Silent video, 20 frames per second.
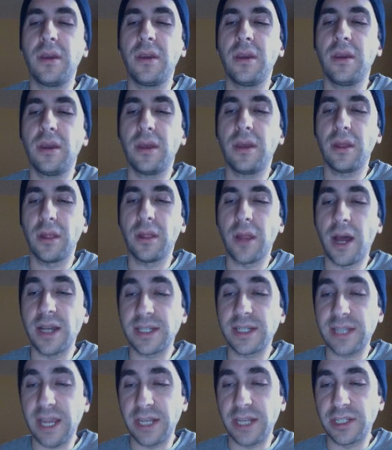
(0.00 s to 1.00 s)
Los
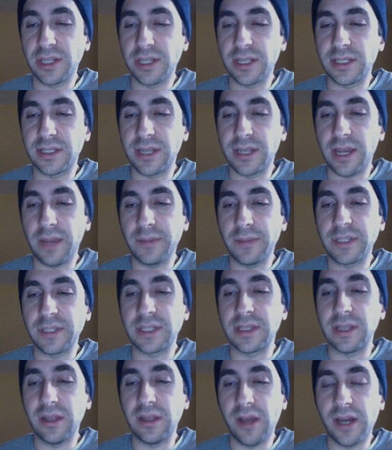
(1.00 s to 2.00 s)
Angeles time. This is
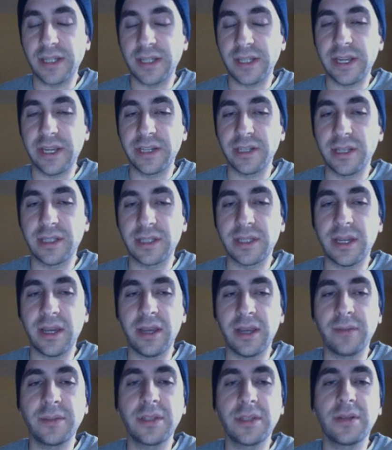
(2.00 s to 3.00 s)
the Los Angeles
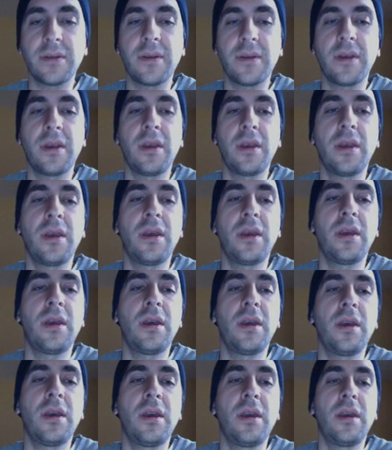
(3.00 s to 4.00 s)
Times.
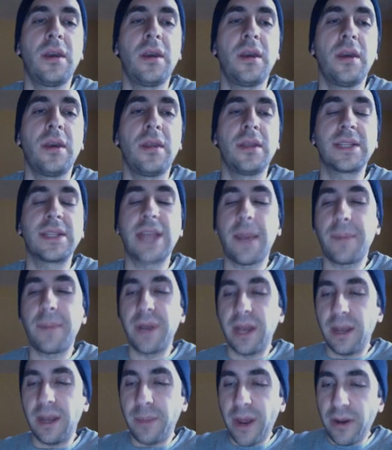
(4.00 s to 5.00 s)
This happened at
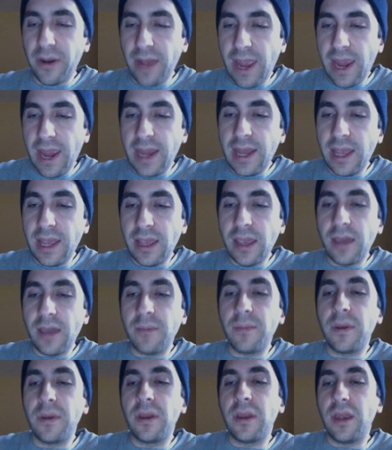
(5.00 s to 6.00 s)
about 8 a.m.
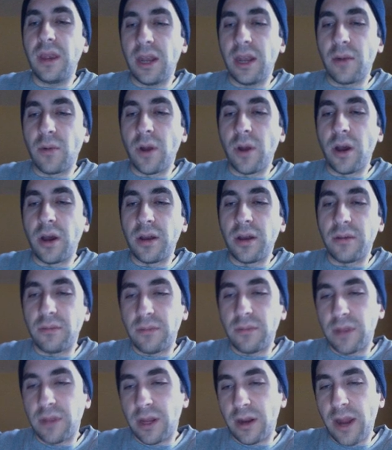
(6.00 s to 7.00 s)
in Iran.
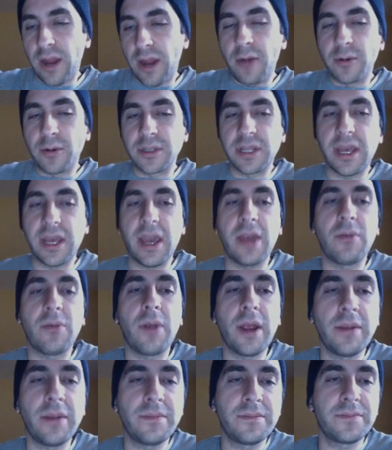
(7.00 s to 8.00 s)
They're hours ahead,
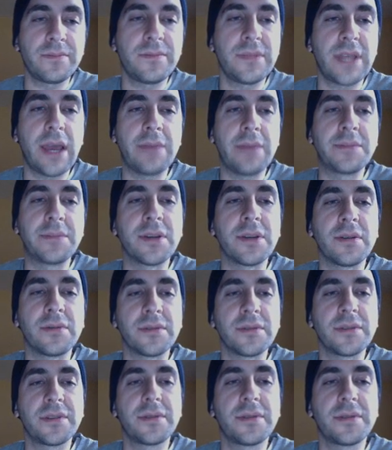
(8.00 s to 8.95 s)
right? Time zones.